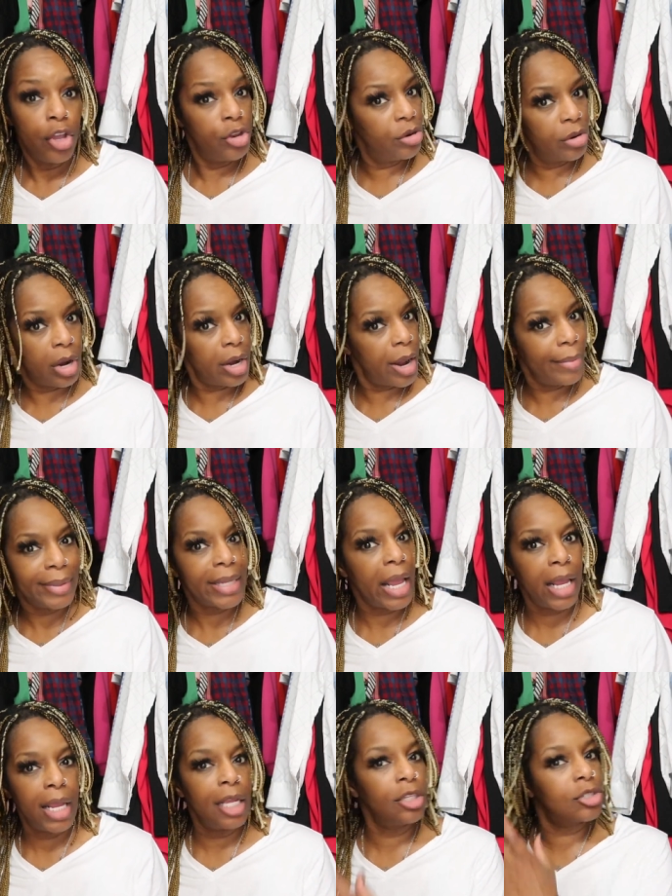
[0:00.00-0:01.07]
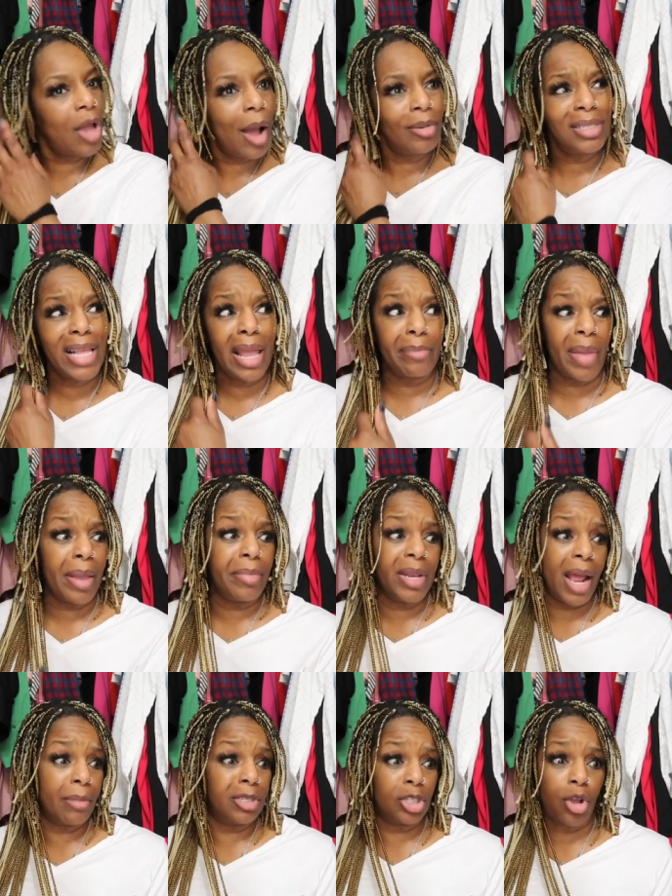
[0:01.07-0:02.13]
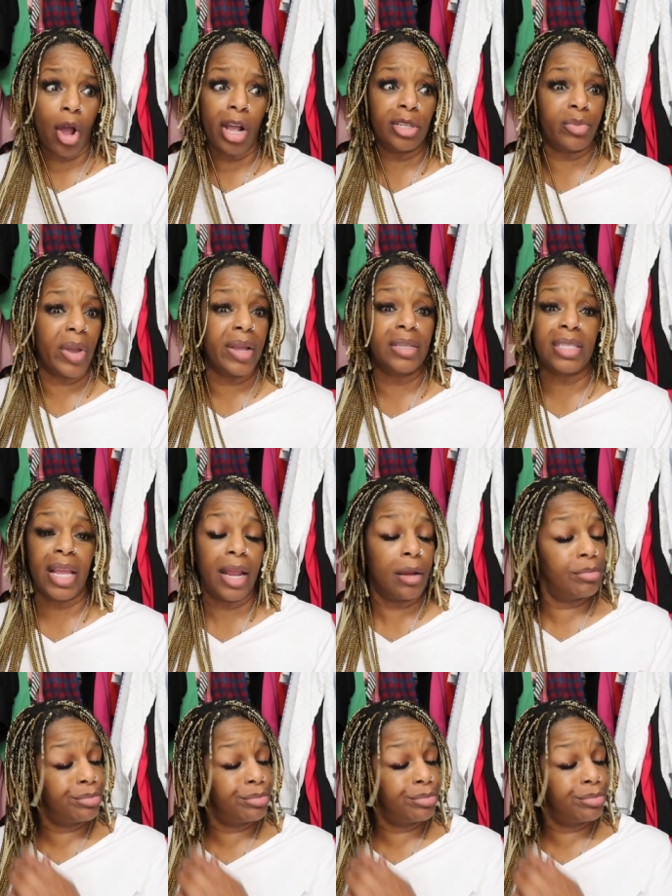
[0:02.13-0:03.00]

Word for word: You know what I'm saying? So I was like, maybe that was God's way of saying,